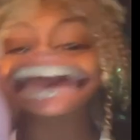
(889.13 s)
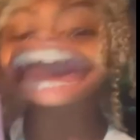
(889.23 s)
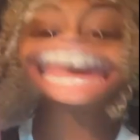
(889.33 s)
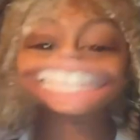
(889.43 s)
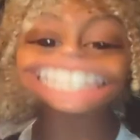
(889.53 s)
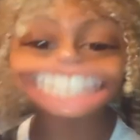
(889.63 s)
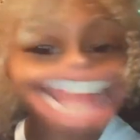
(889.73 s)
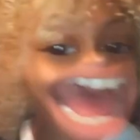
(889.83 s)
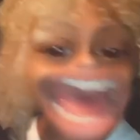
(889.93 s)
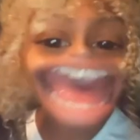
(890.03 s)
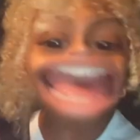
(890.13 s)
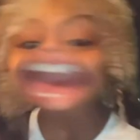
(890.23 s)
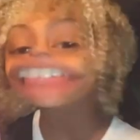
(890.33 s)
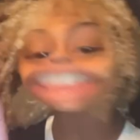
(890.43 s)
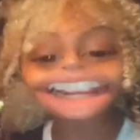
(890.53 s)
It's not
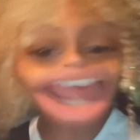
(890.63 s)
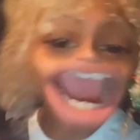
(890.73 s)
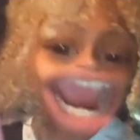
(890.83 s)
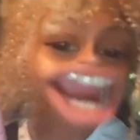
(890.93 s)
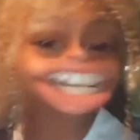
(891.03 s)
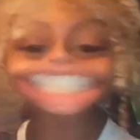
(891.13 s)
the large,